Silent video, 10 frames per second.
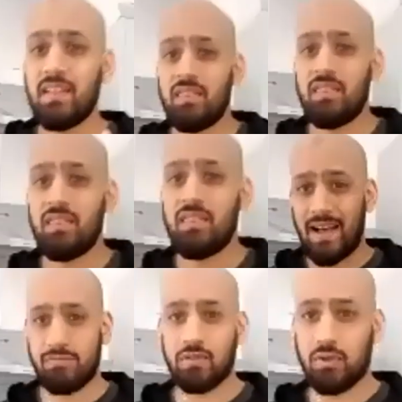that you
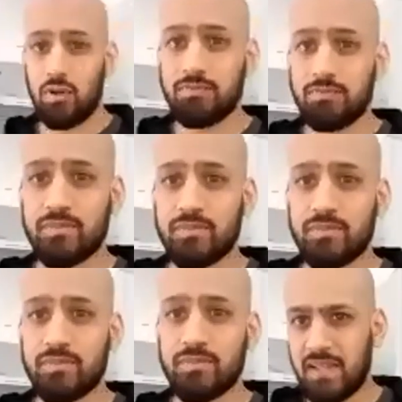haven't got,
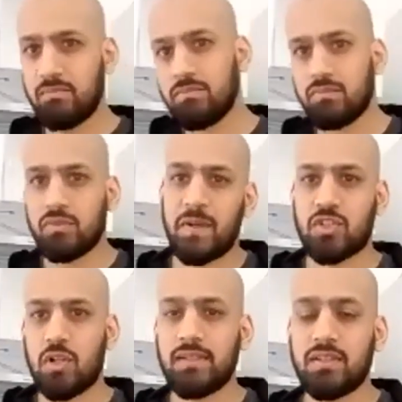which are a bit
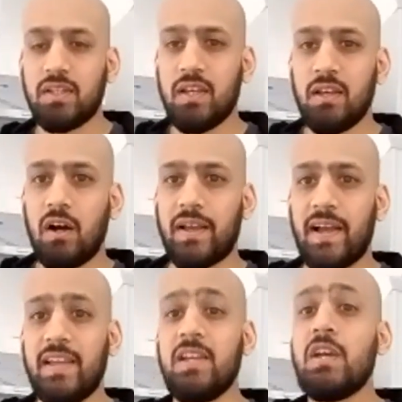specialized,
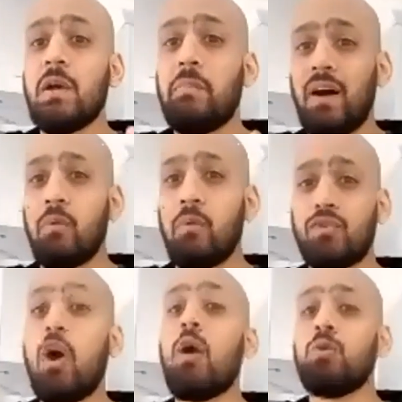okay? But we've
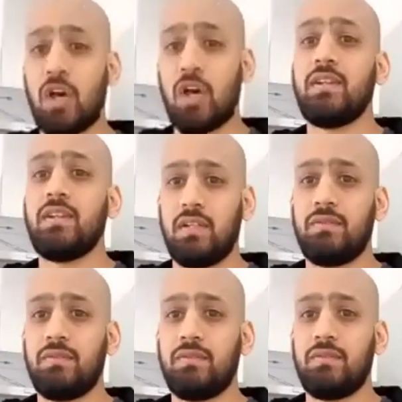got
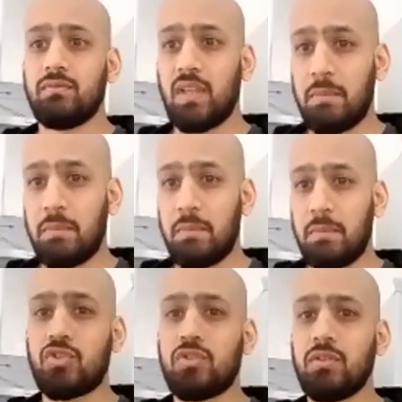alternatives that
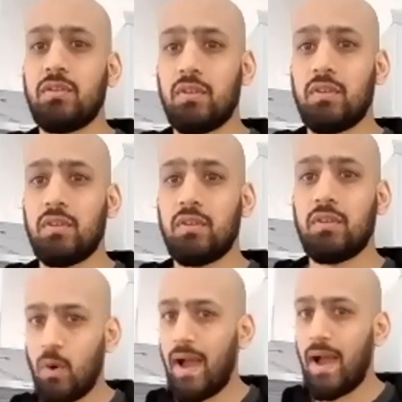most homes
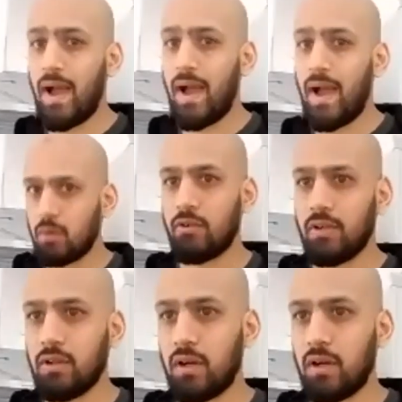will have, so don't
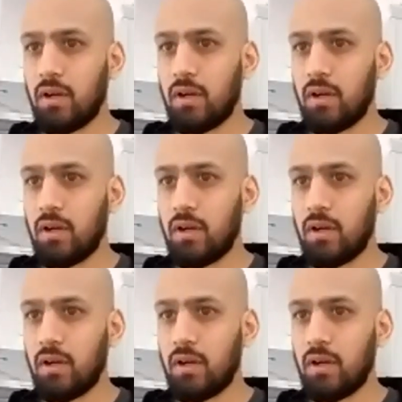worry. Okay,